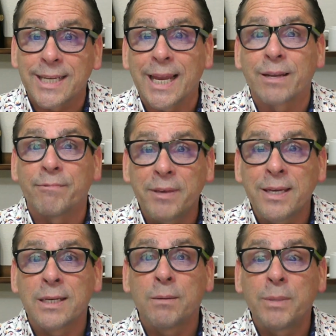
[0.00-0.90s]
and
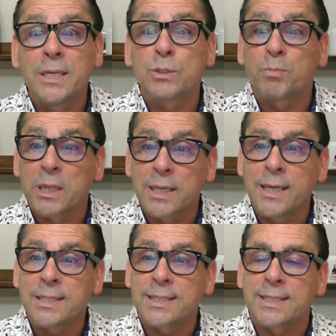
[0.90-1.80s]
Vietnamese
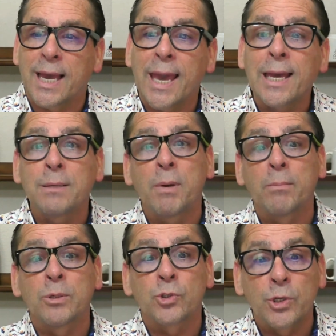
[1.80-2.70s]
police and
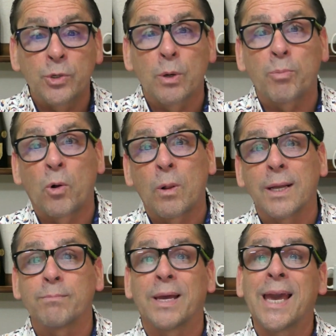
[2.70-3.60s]
members of Europol
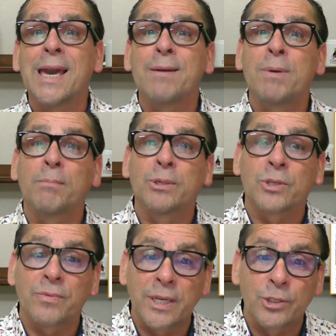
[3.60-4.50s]
and members of
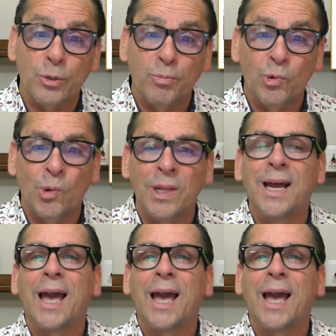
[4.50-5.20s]
Interpol.